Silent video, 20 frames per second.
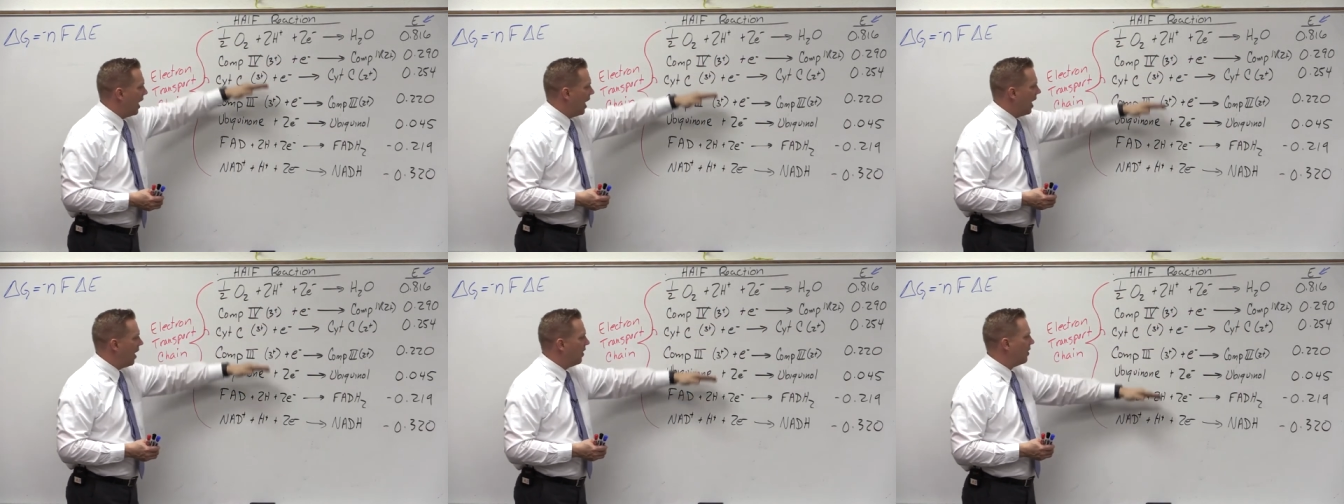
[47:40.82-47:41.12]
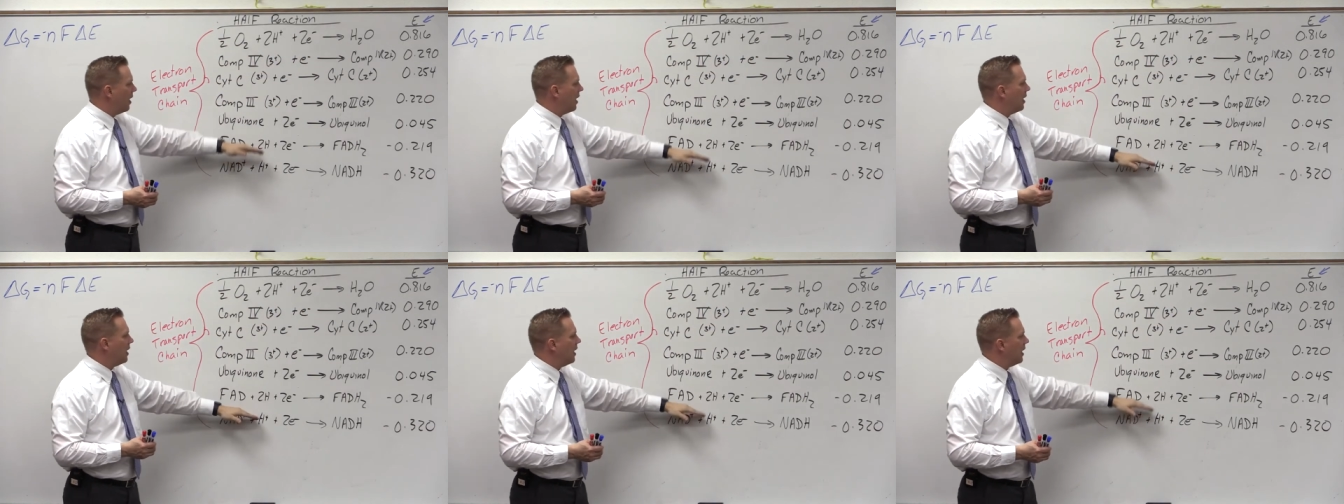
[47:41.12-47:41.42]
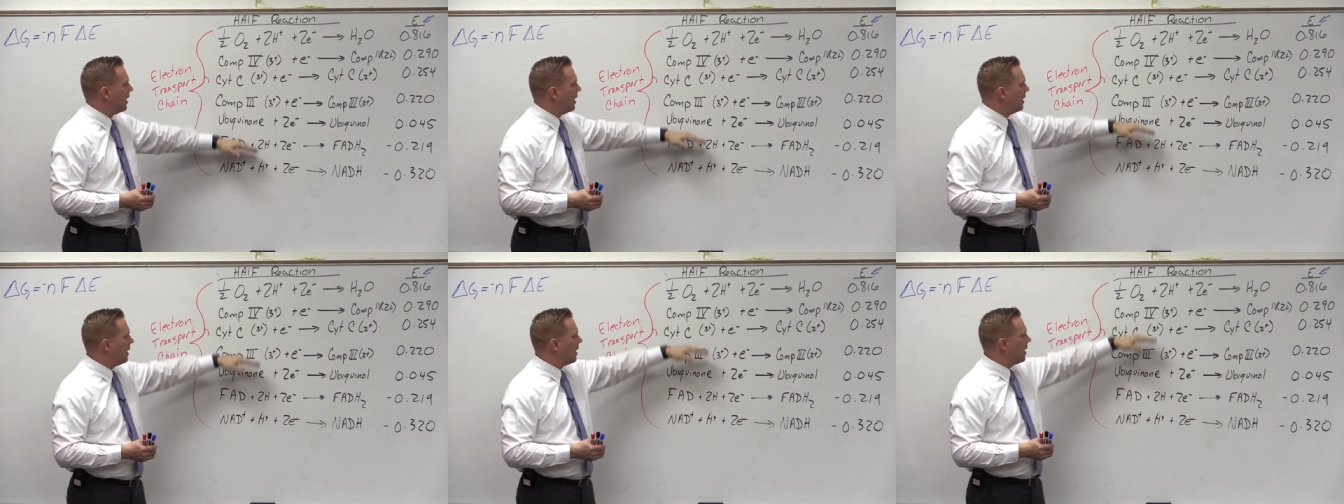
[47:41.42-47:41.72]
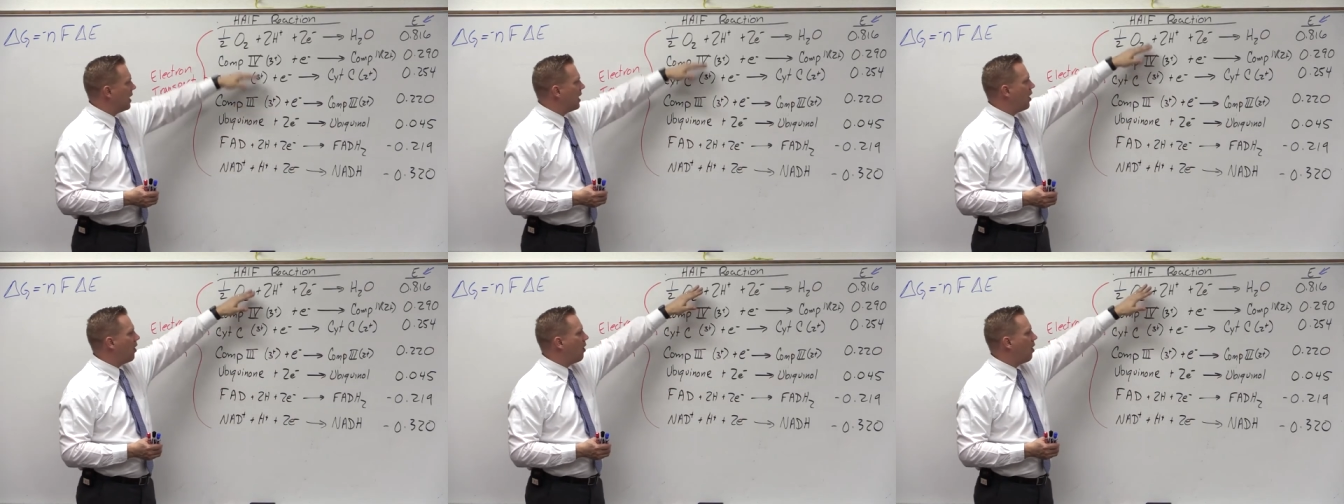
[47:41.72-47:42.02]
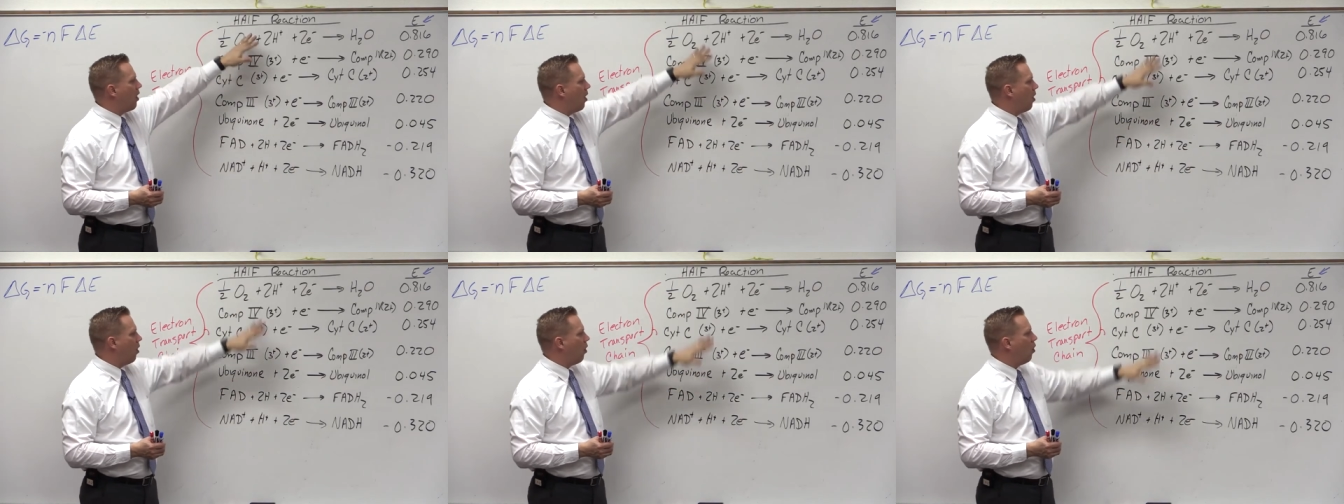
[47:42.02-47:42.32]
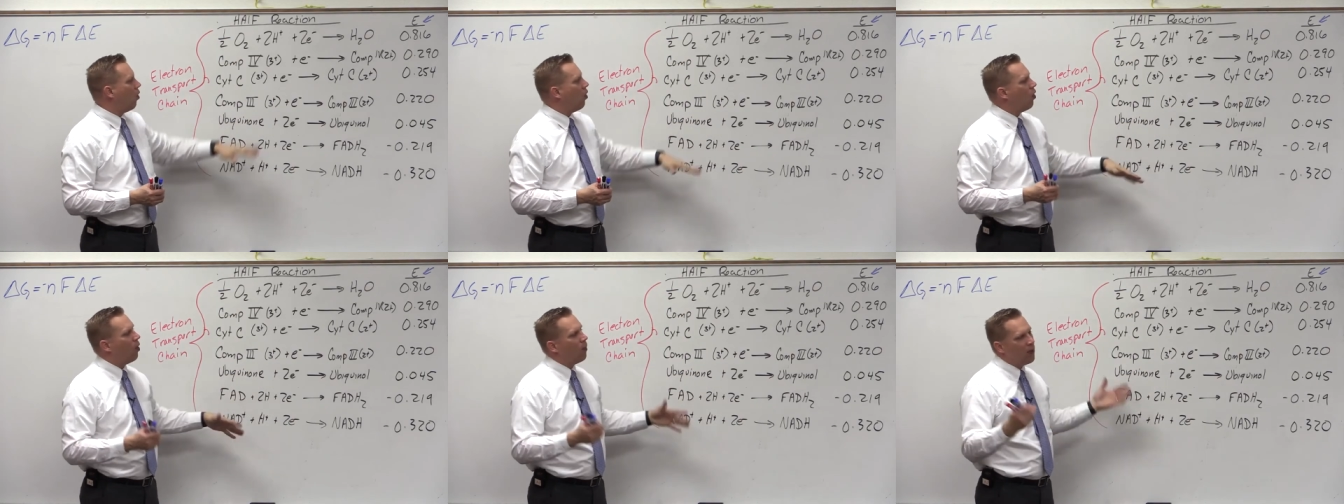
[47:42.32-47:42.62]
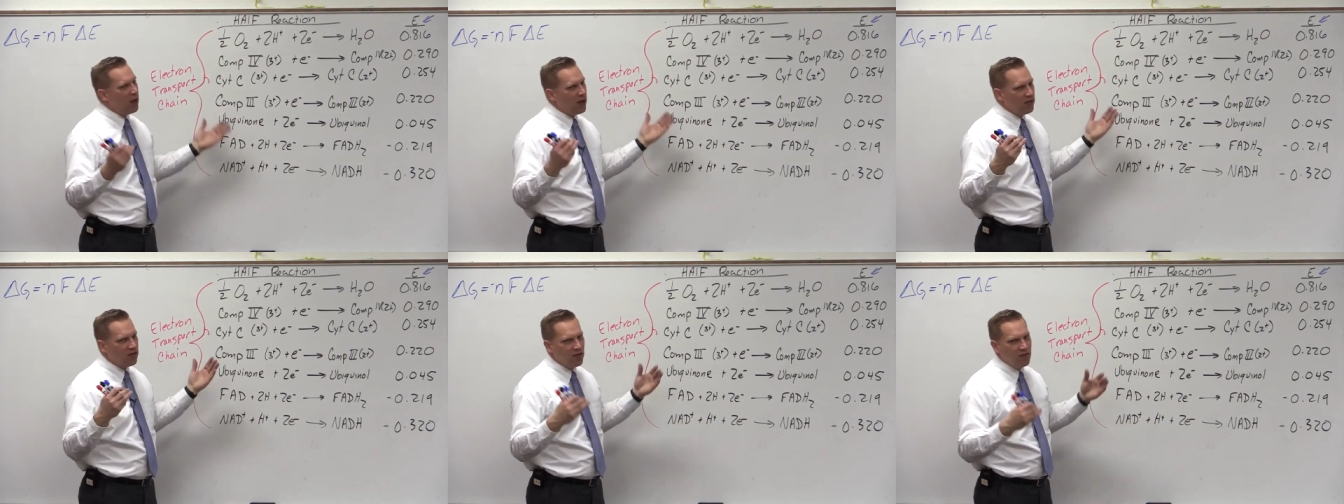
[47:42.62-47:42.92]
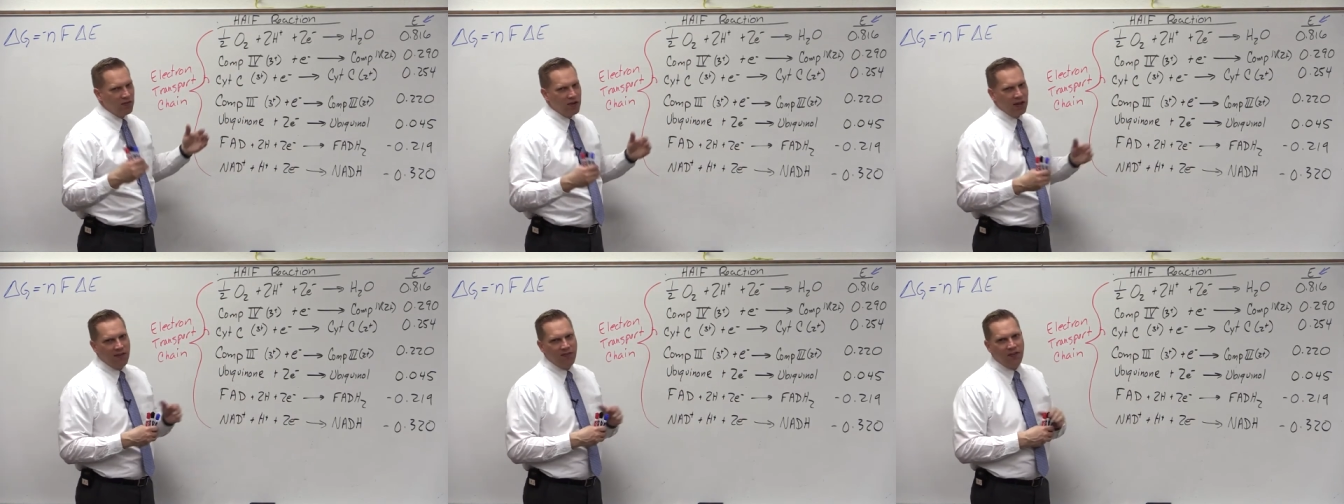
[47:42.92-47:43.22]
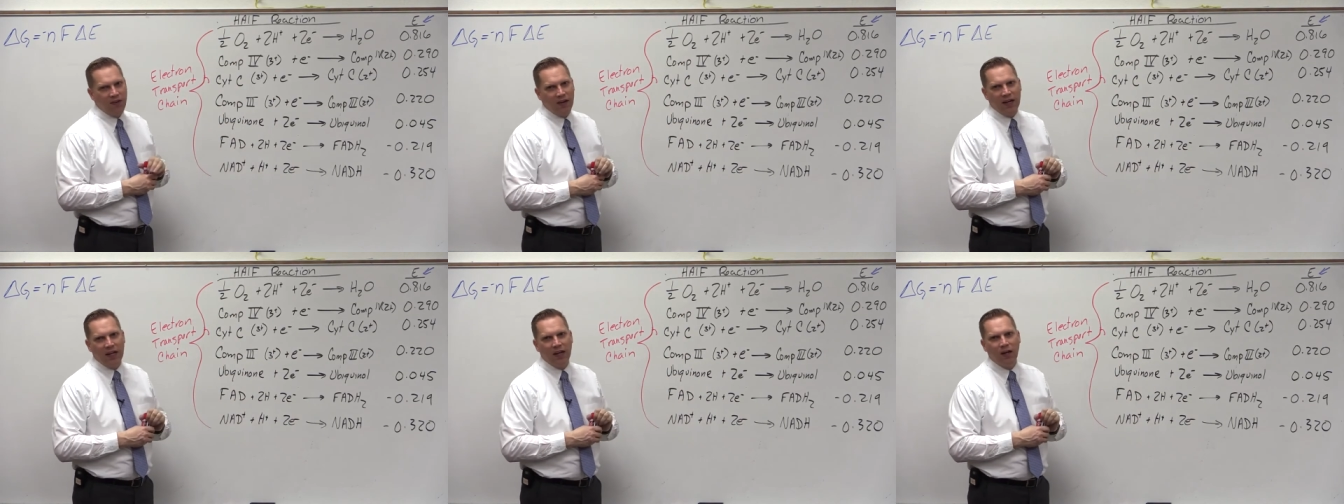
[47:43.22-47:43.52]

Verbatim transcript: and then in here are a whole bunch of different